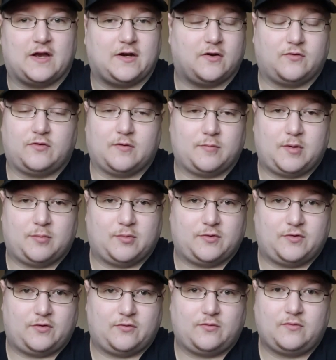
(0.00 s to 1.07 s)
I know some people
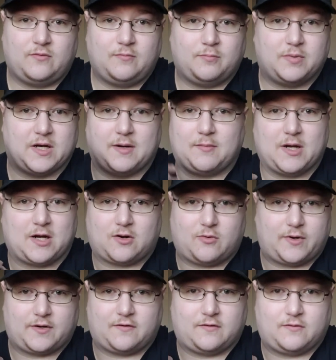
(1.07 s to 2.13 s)
do, but I'm not
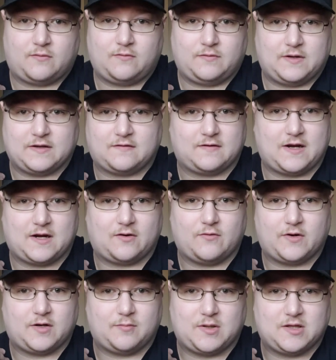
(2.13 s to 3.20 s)
going to. That's not
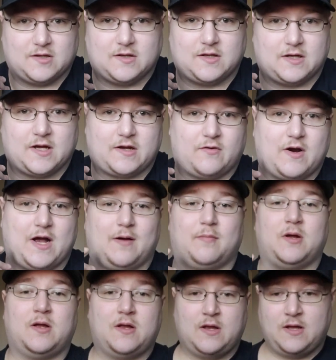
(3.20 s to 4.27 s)
going to be the thing I grab.
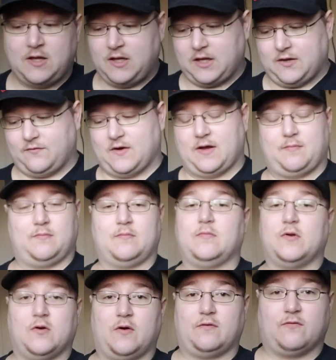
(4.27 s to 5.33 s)
If I'm
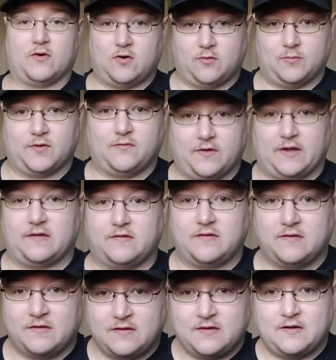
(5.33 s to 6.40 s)
going for home defense,
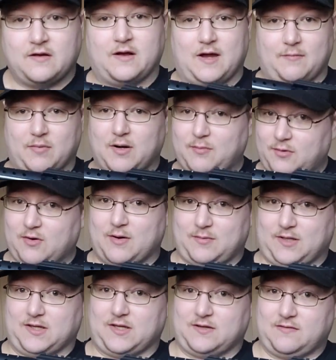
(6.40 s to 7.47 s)
I'm probably
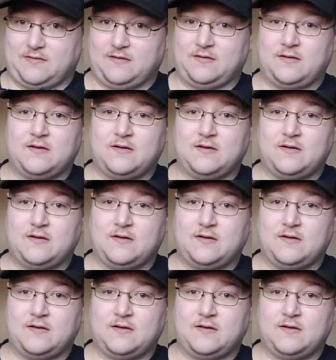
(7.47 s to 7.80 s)
grabbing this.